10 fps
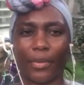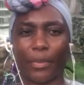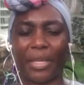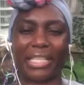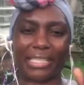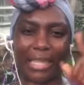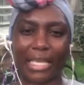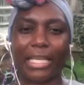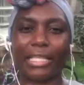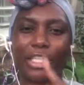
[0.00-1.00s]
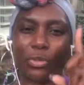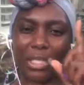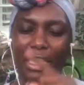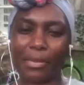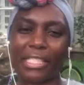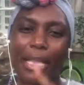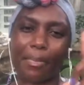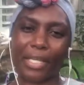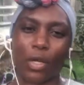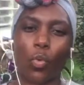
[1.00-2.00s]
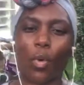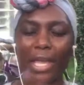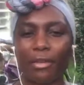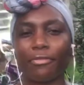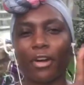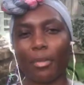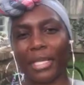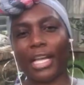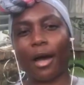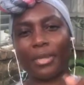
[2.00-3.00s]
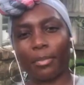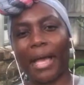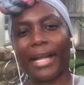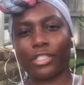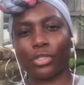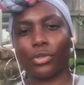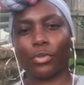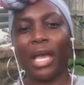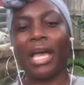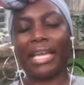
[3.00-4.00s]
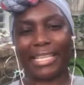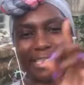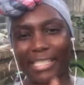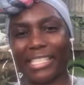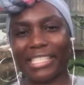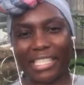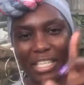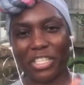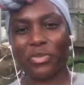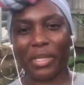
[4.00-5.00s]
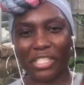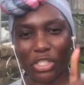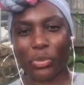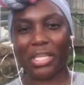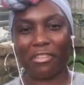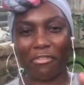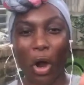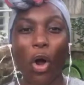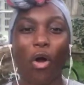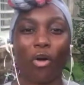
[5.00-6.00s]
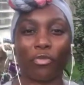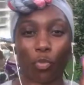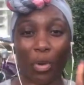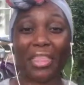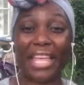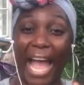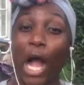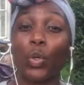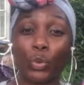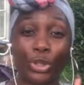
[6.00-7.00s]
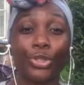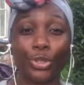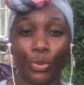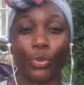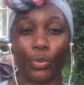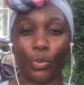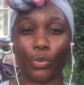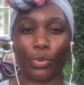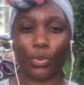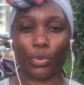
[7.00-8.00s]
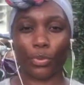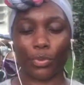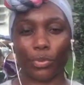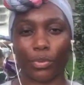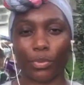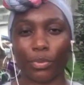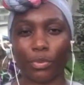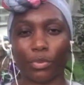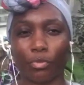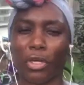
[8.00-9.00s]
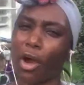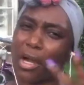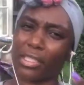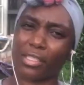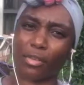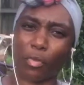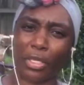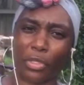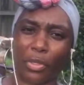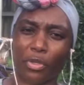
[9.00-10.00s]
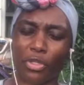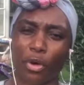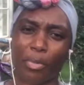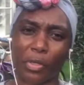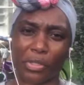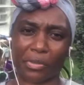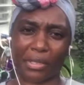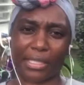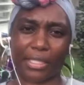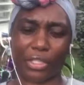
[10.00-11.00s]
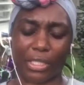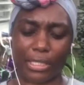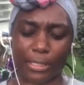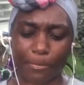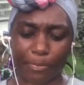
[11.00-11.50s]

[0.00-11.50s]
Because the thing that you keep stepping away from and coming back to is continuing to evolve without you, regardless of what your personal decision is.